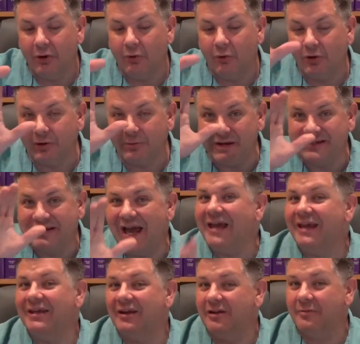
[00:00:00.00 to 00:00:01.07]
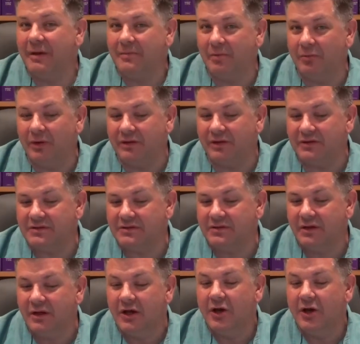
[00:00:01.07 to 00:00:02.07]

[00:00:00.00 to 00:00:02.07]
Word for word: we're to be taking other people with us.